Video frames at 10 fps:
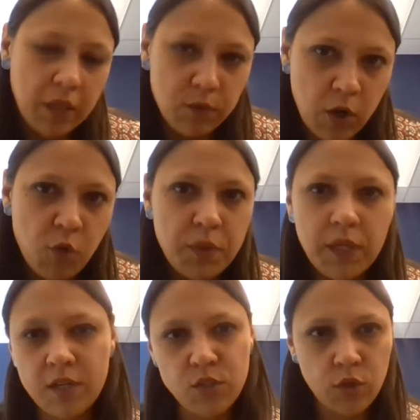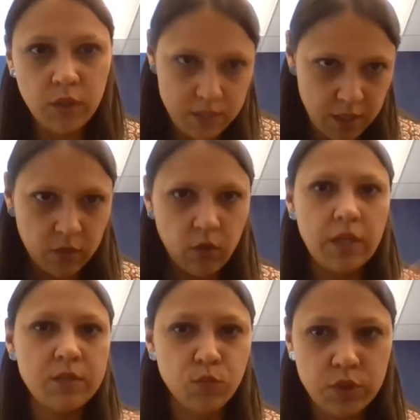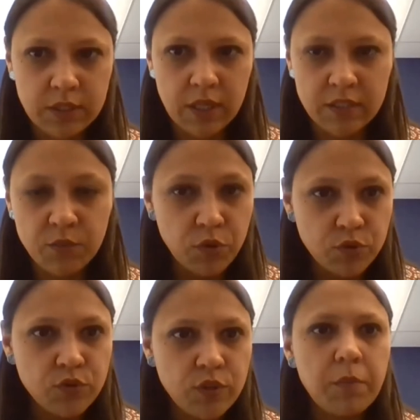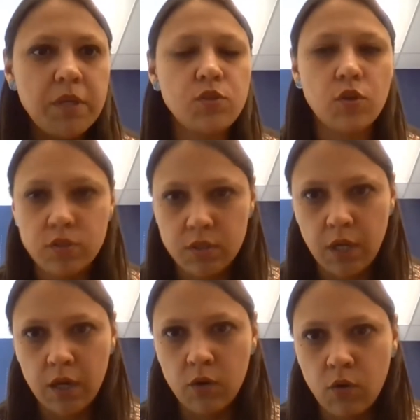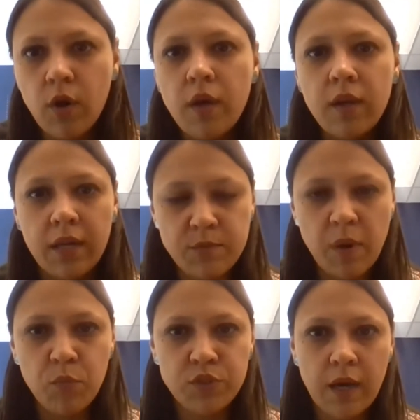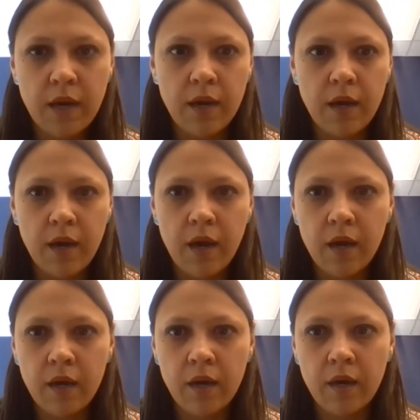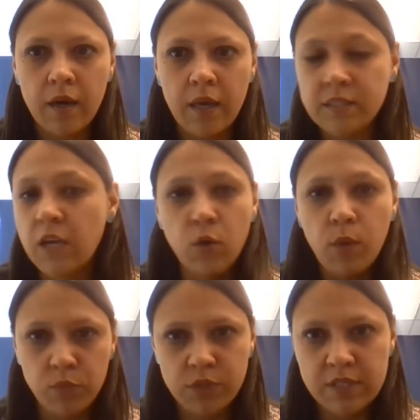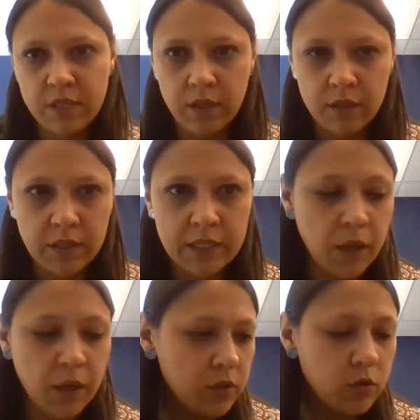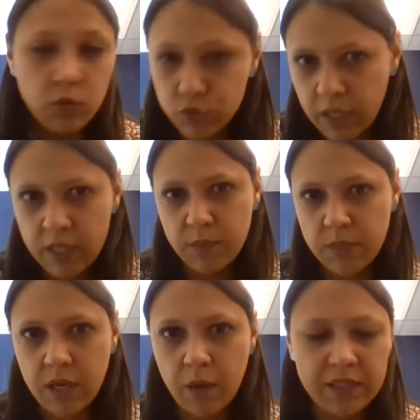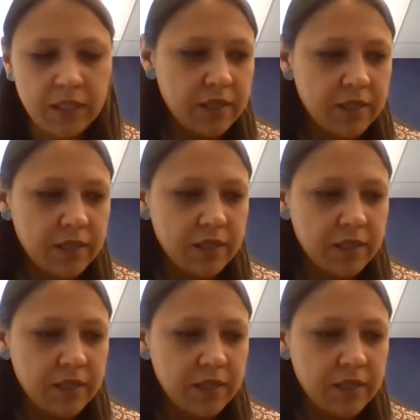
three officials, well, they were notified that they were going to be dismissed.